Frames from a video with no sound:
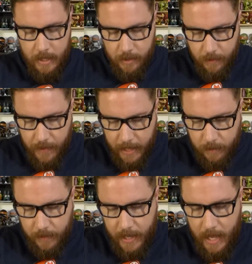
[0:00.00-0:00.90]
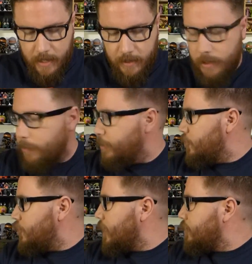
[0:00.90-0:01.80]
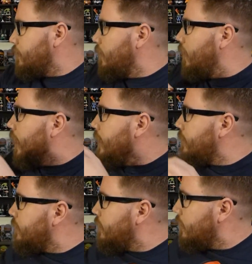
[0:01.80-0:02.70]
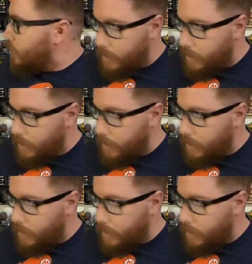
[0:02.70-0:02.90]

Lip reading: So that's what that is, a little projector light.